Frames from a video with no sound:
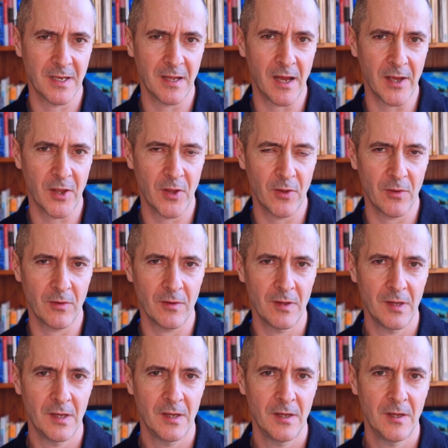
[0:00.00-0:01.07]
IQ,
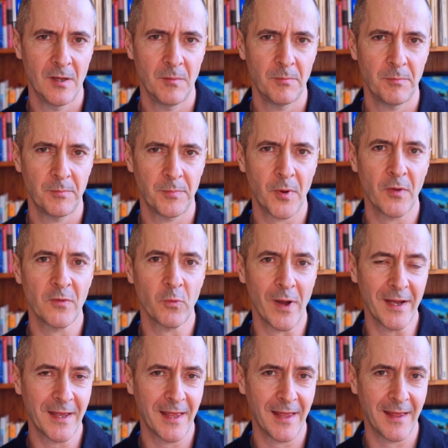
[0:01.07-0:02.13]
both
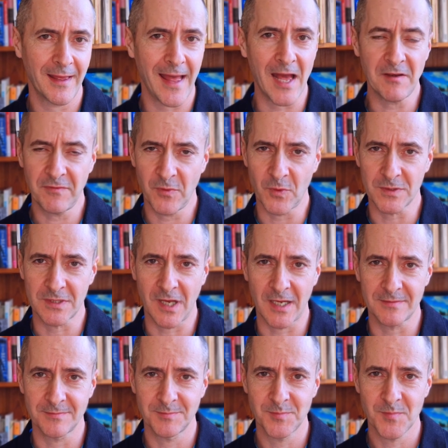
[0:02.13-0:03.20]
OneCare and Foresight.